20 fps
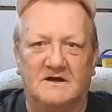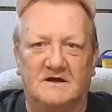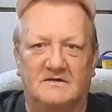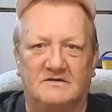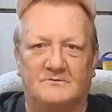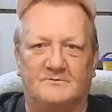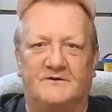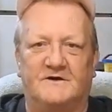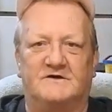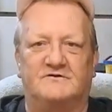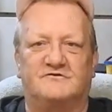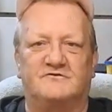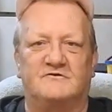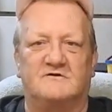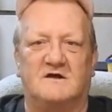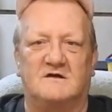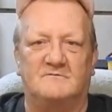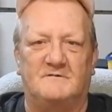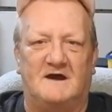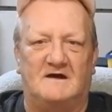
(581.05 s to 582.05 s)
and the
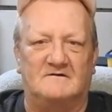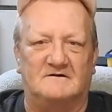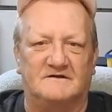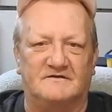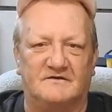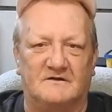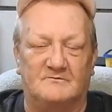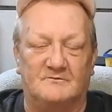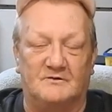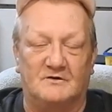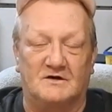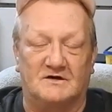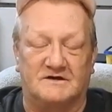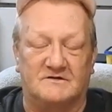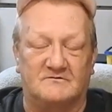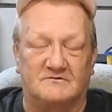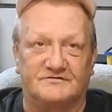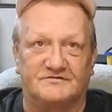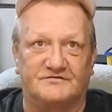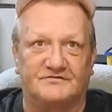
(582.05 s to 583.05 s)
picture come out in the
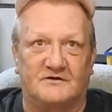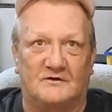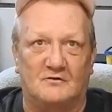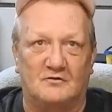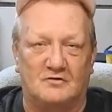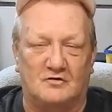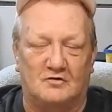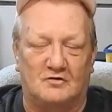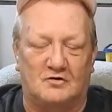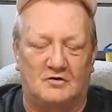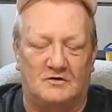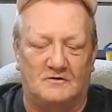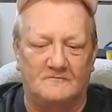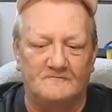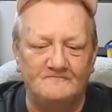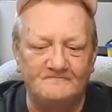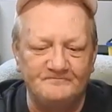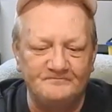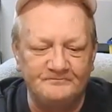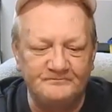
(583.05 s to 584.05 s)
book. It was so
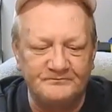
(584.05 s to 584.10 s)
cool.